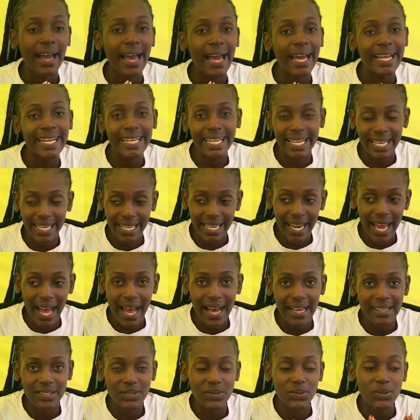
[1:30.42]
and
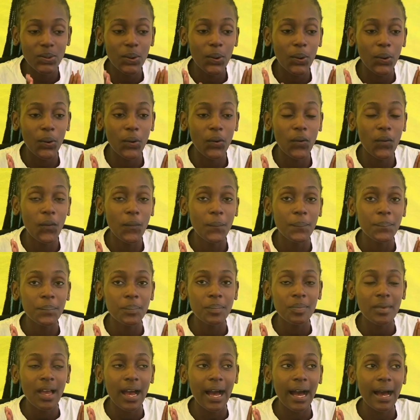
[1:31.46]
yeah so
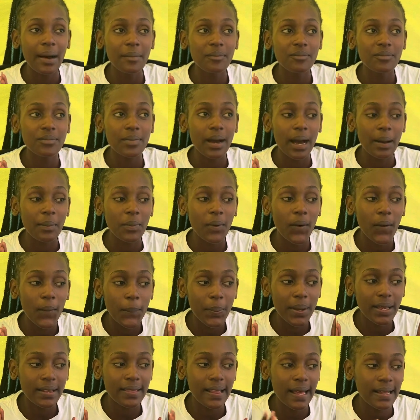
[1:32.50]
i'm i'm
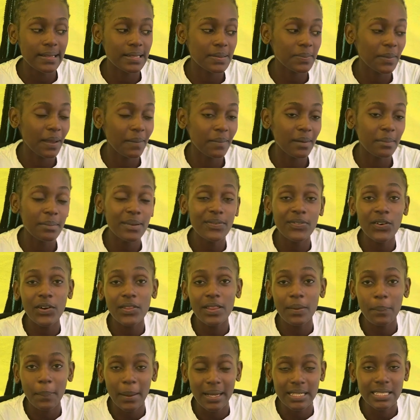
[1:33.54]
hoping that maybe before
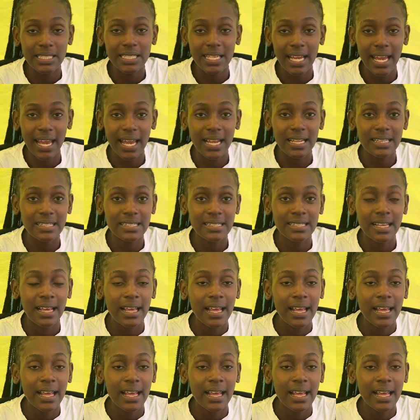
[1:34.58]
the party ends